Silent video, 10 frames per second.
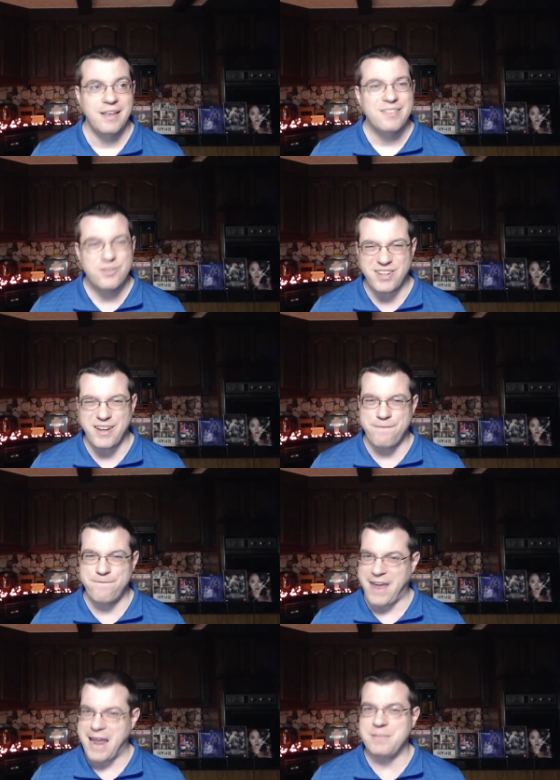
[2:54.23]
There's like a
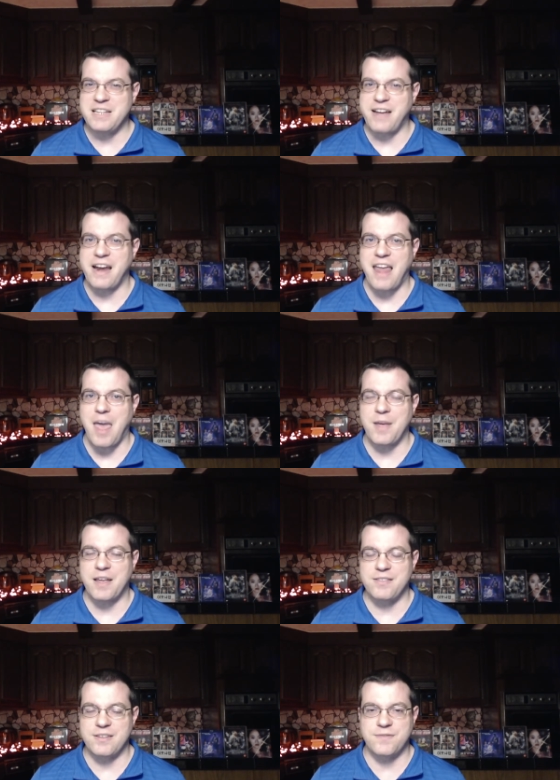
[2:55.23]
family dynamic
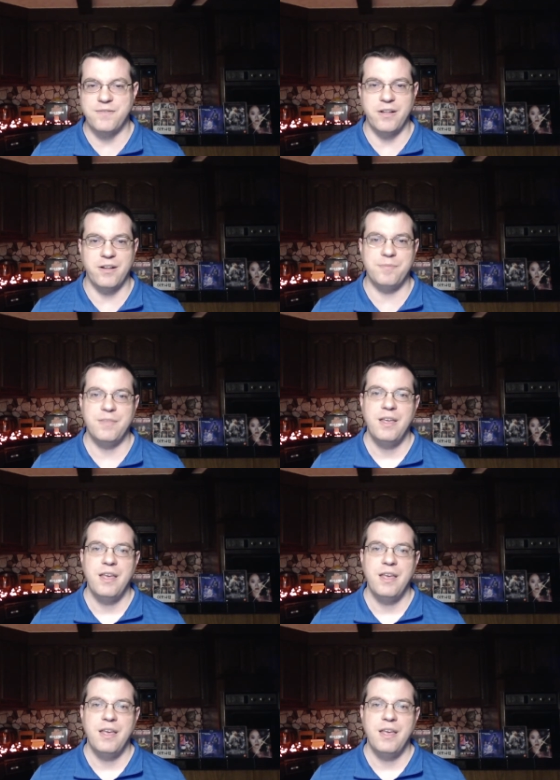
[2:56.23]
in this film